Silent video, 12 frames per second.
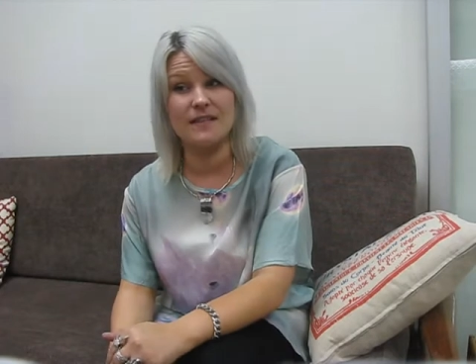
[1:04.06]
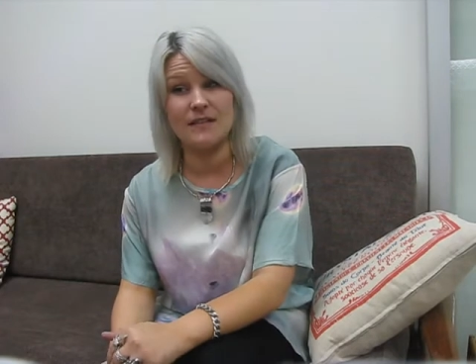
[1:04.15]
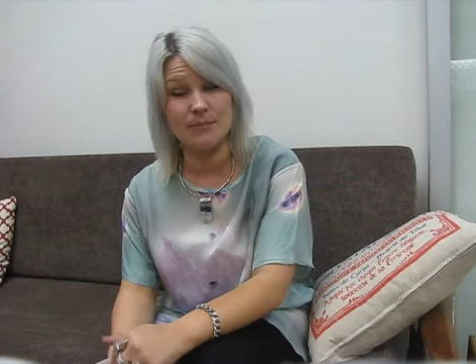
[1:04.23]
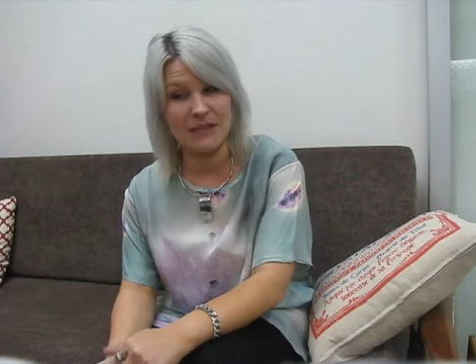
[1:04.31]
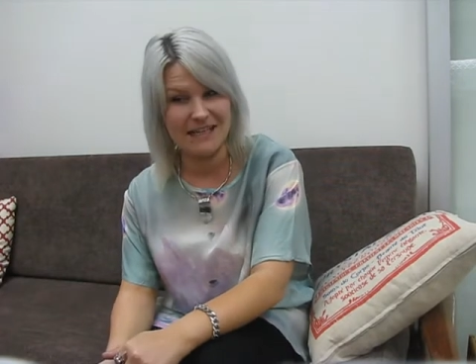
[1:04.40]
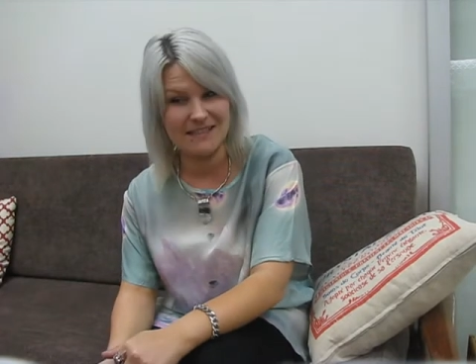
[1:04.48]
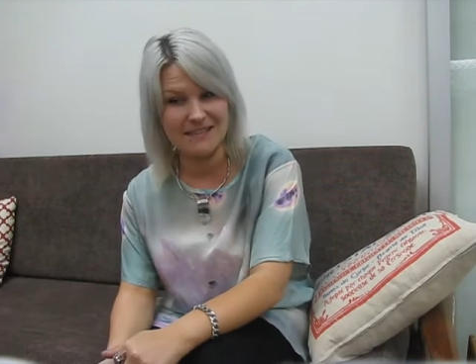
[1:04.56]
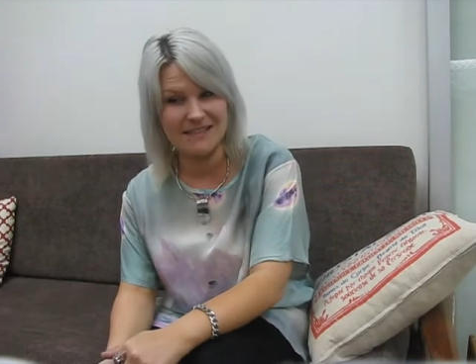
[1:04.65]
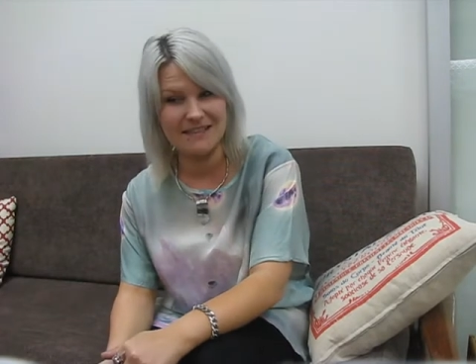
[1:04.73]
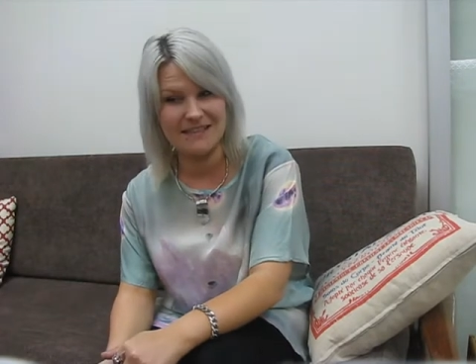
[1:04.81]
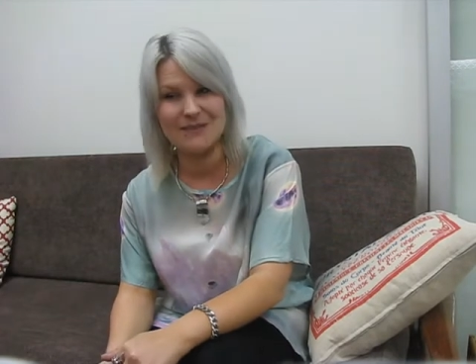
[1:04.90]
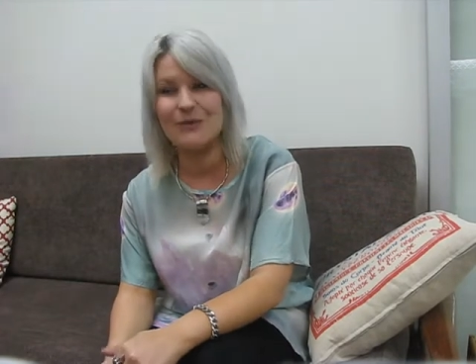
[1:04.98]
and
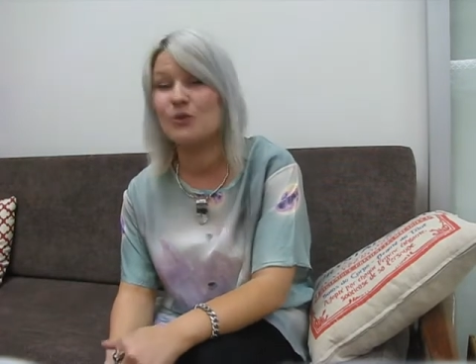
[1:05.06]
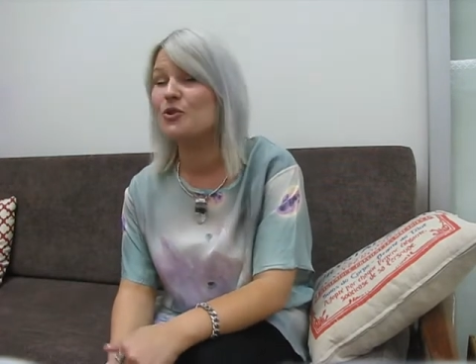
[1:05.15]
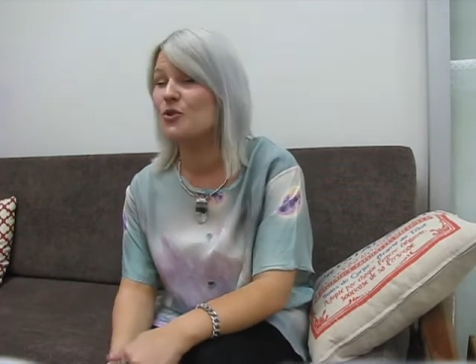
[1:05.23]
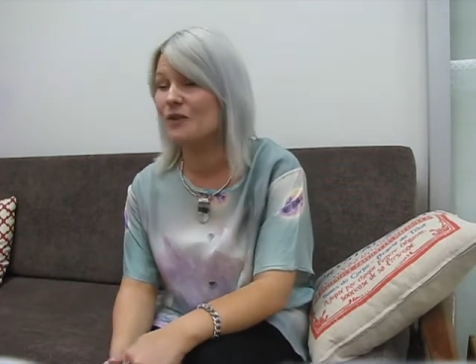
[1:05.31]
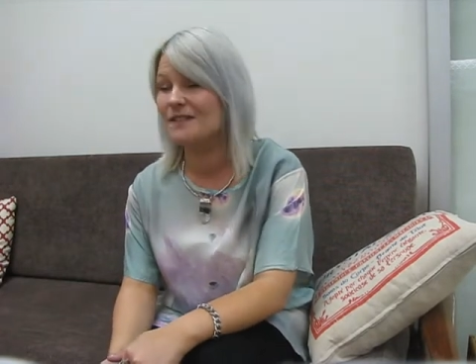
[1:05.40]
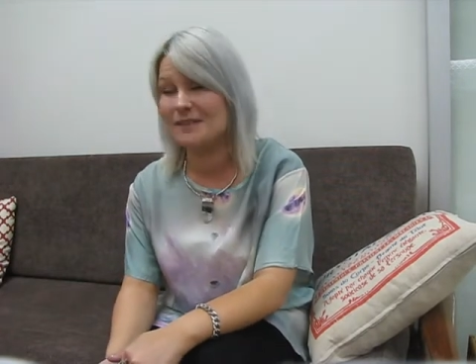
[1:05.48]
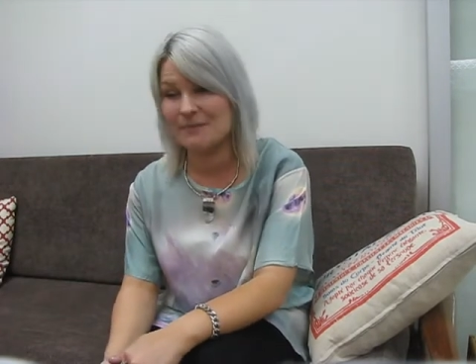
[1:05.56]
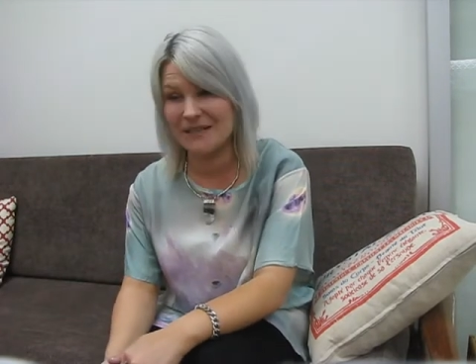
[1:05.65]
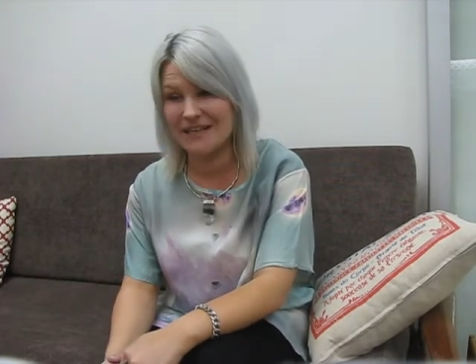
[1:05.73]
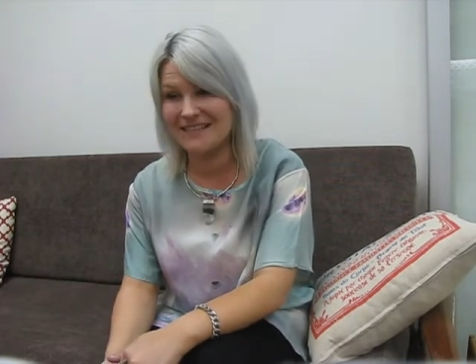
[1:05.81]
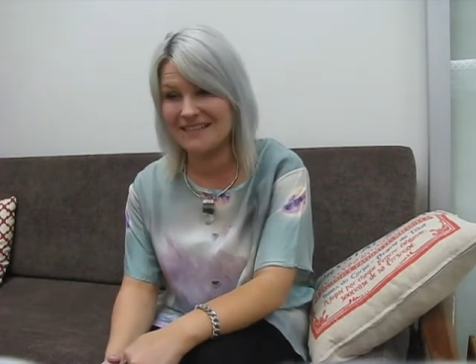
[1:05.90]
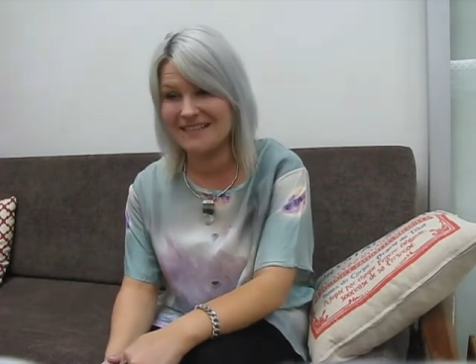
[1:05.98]
blazers, or shorts and
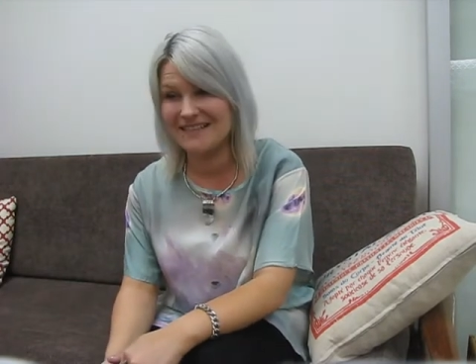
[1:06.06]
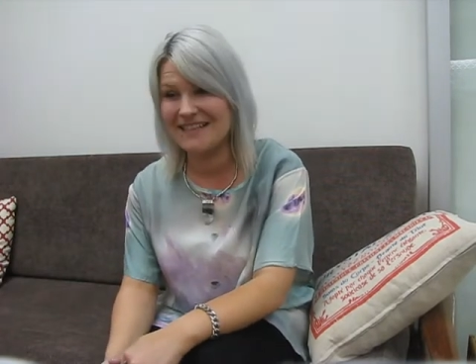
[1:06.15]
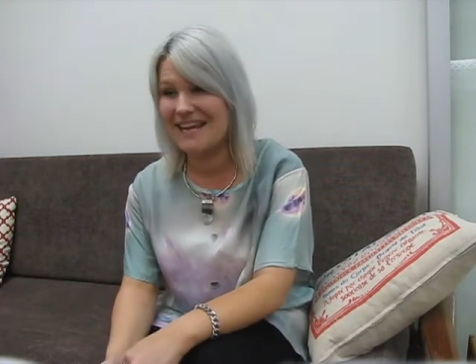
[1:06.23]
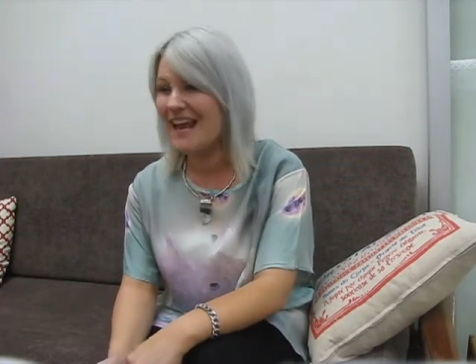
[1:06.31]
blazers,